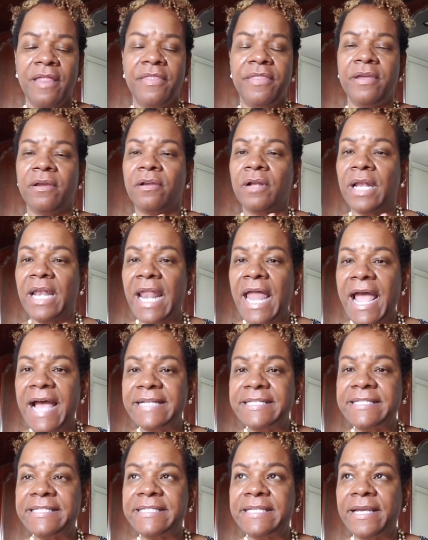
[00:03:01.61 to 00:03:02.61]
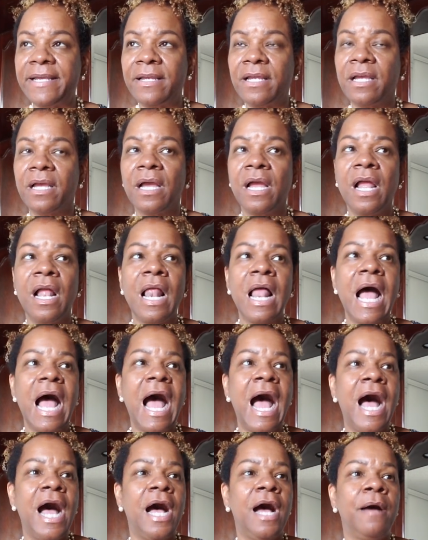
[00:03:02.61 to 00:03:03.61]
They're classic.
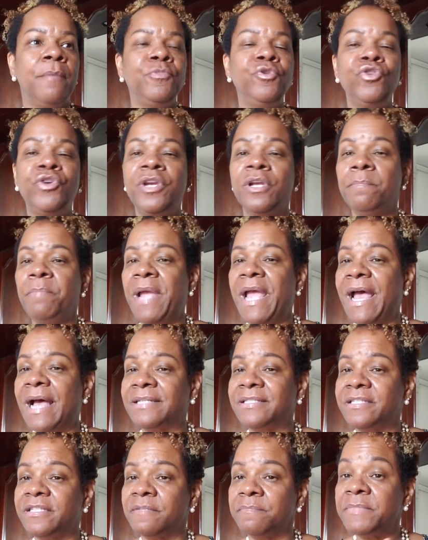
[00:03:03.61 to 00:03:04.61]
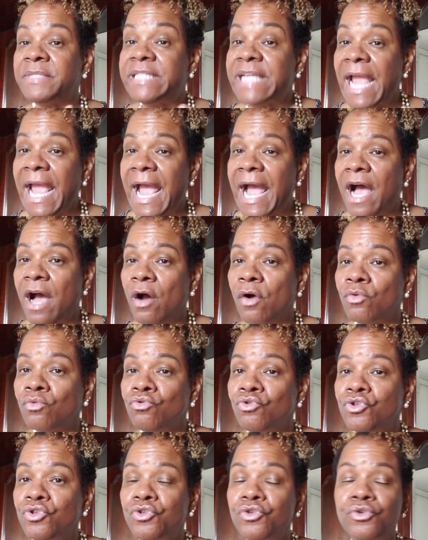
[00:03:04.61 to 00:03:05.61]
You can pass them
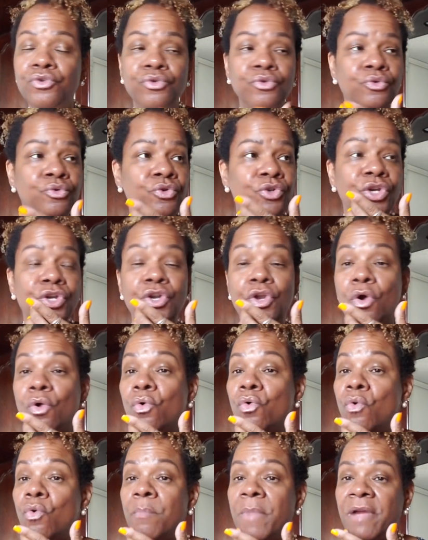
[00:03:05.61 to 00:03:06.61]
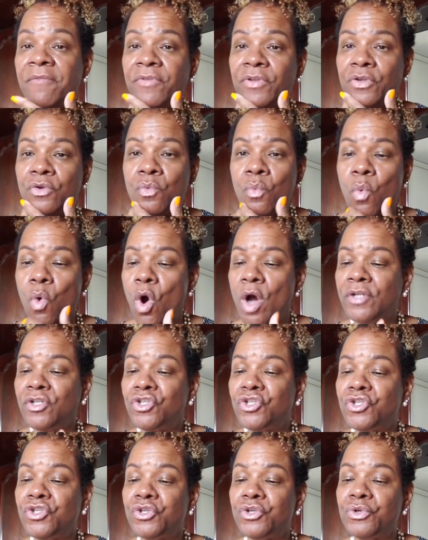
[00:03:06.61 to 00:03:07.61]
down to, you know, whomever you
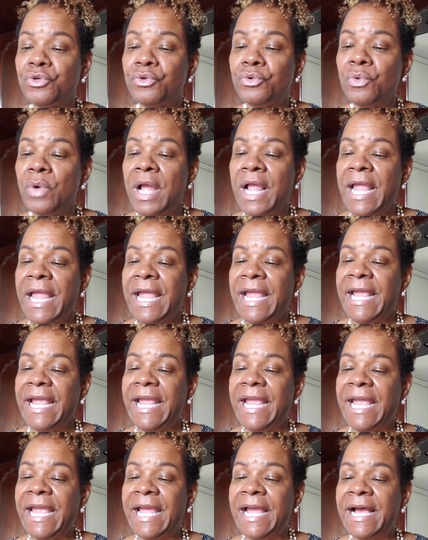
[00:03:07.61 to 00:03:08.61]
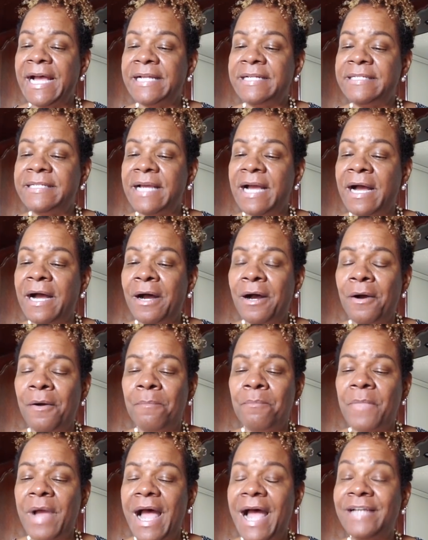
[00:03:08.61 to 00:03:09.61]
want to. And
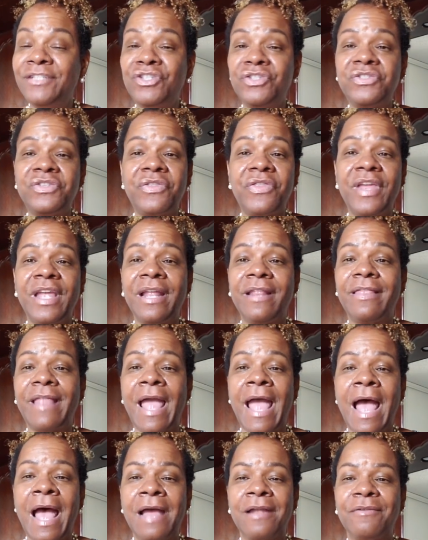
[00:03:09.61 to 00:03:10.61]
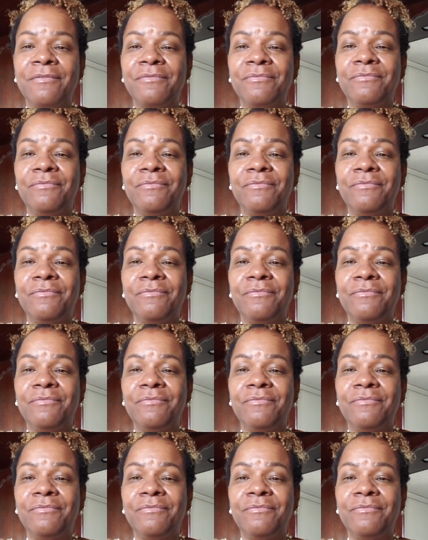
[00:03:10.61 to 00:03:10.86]
I just think that